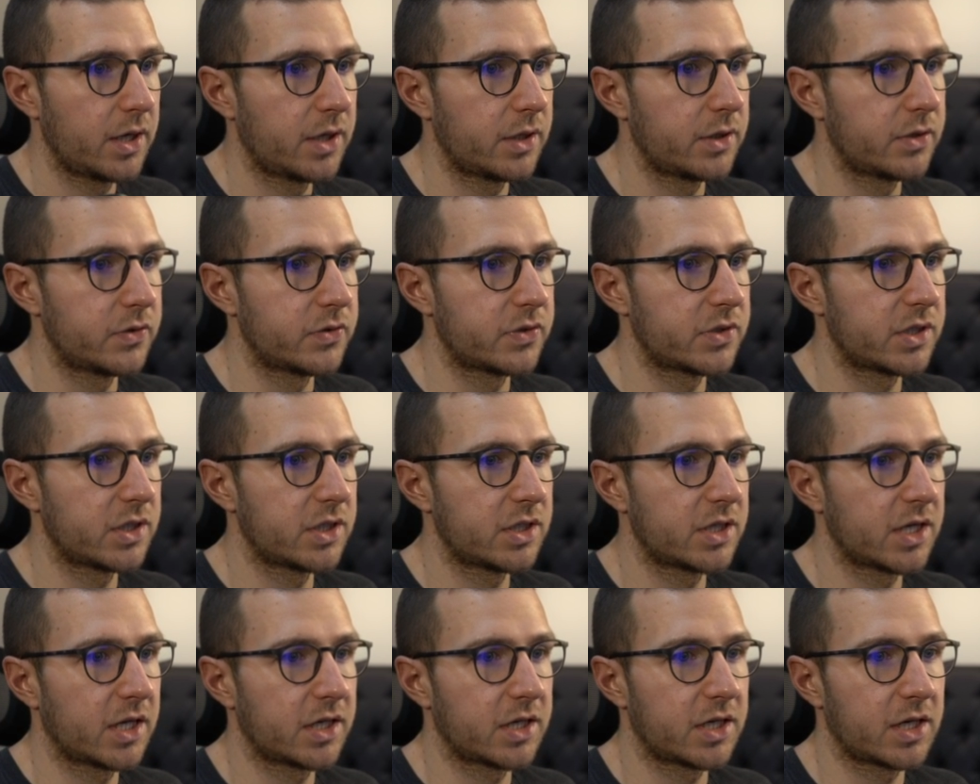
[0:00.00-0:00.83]
you see
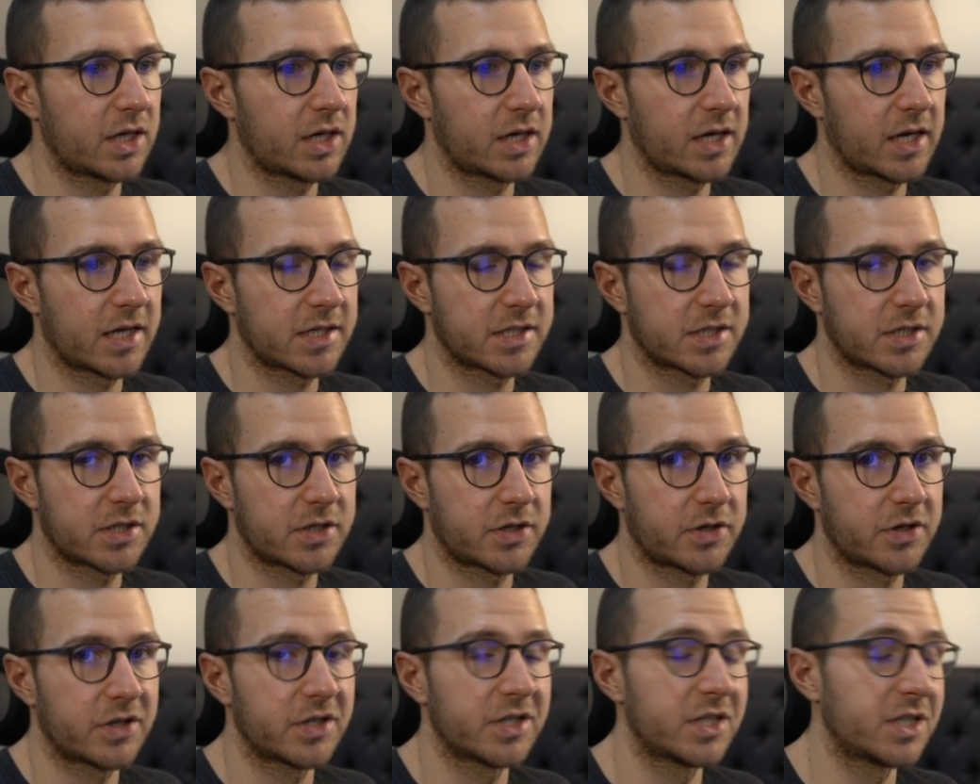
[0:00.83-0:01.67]
that the
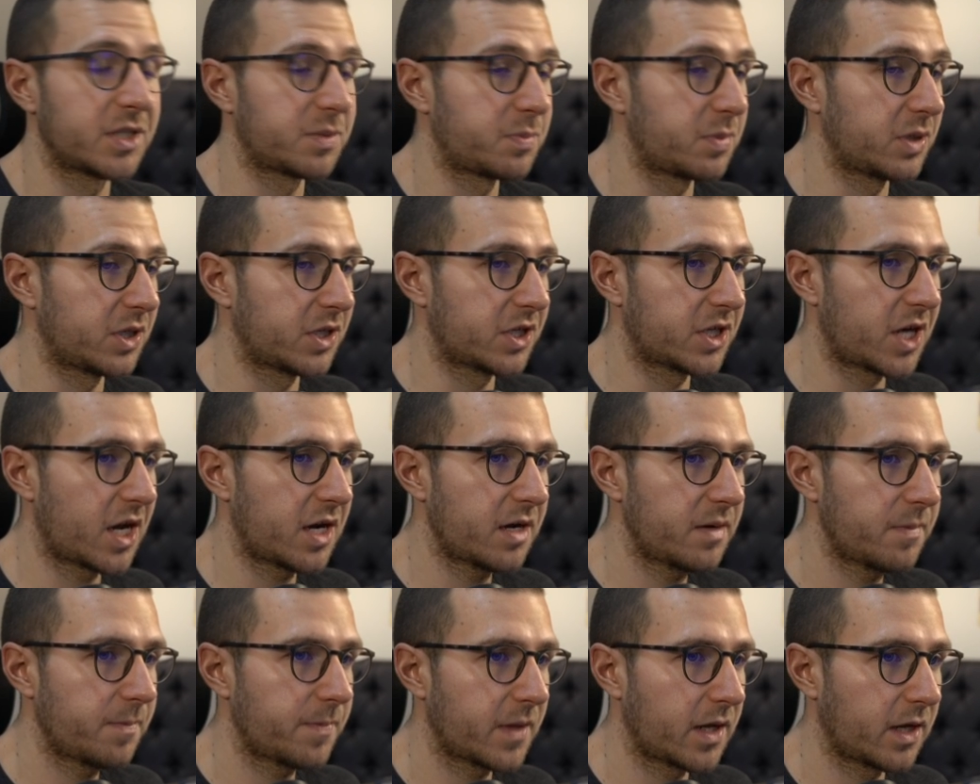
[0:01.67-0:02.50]
cluster is being
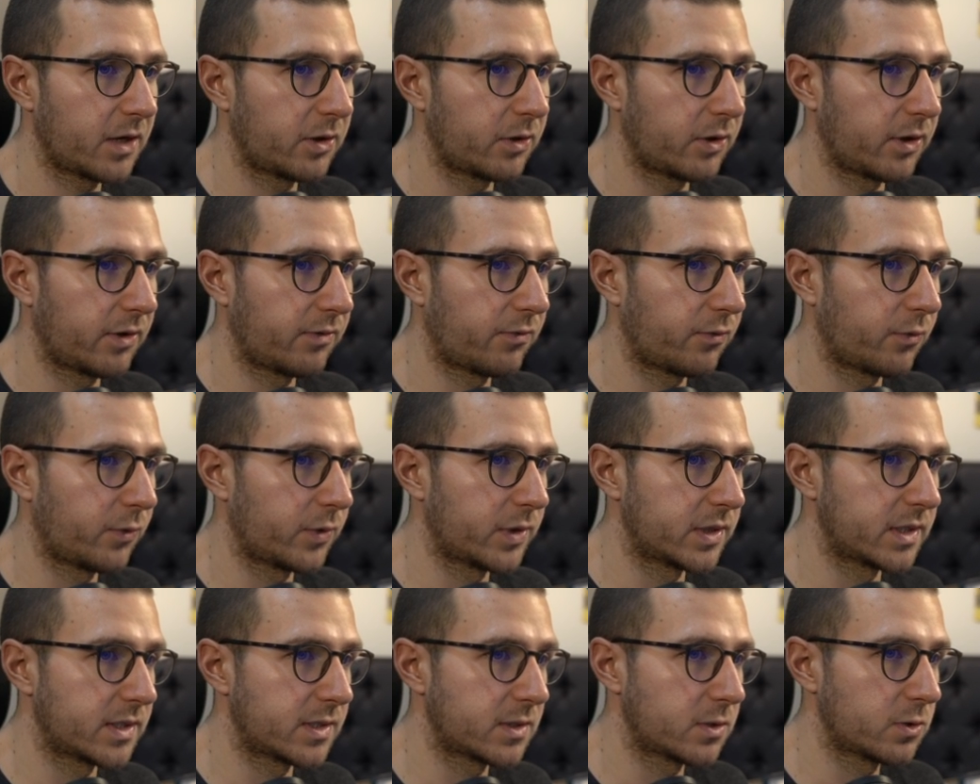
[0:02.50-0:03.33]
done. And if
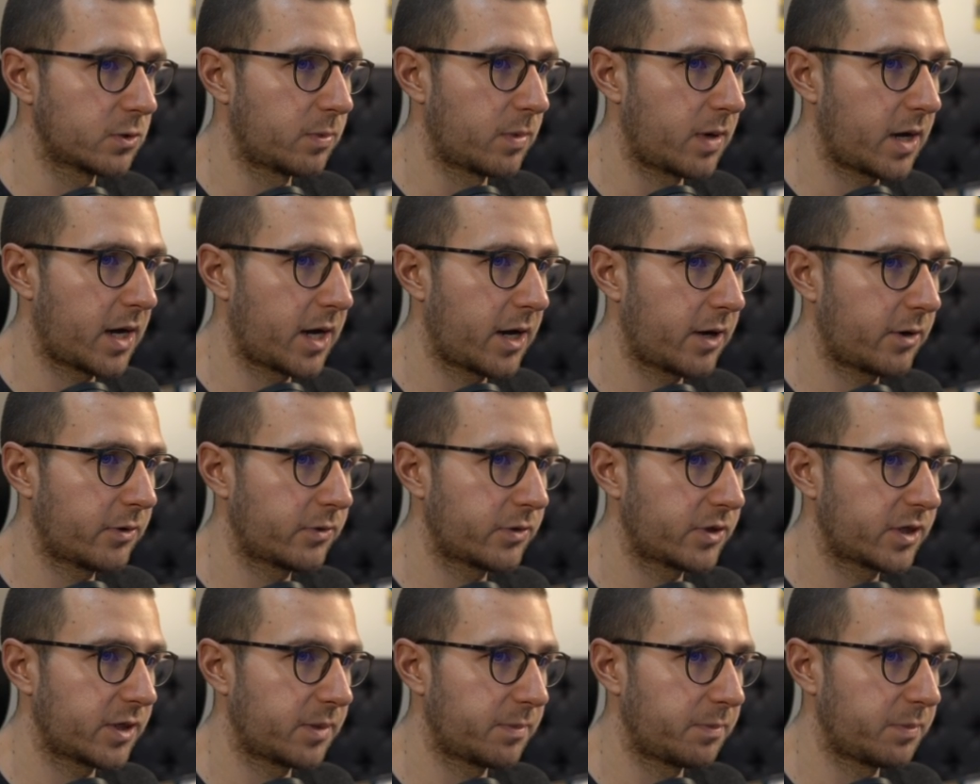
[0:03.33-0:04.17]
we zoom
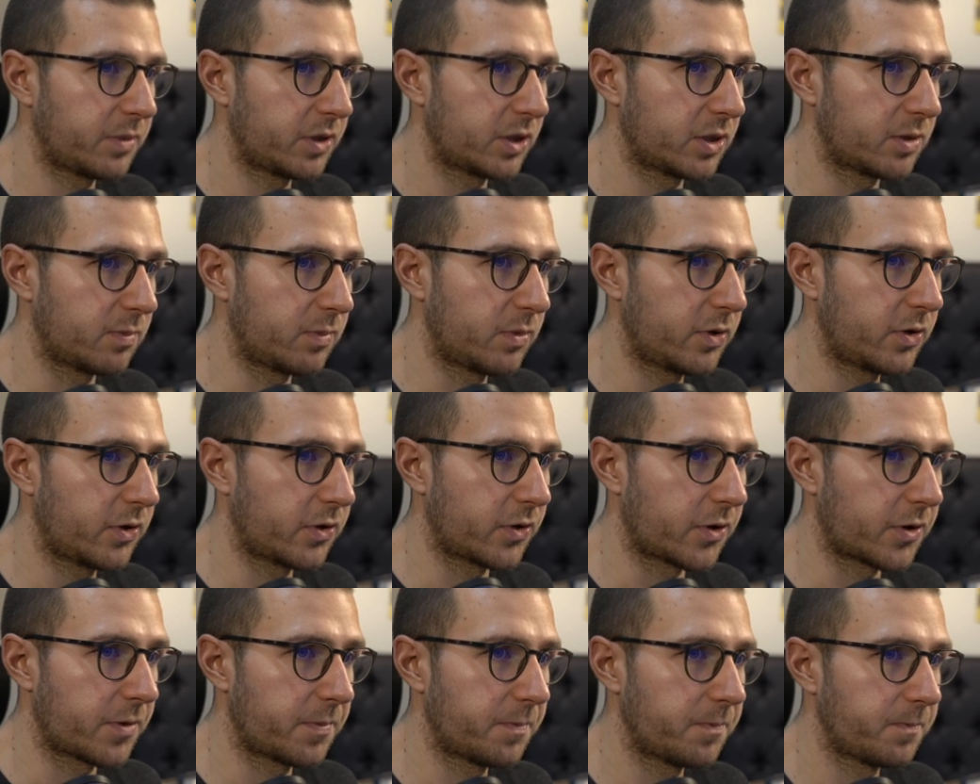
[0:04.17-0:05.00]
out a bit
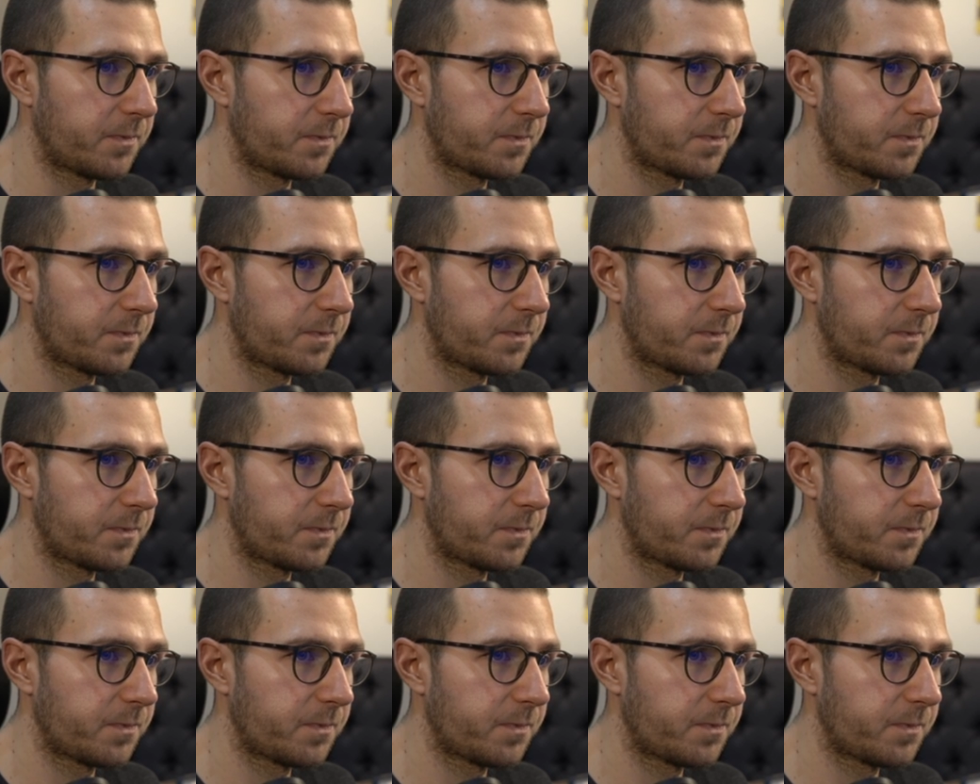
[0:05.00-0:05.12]
more,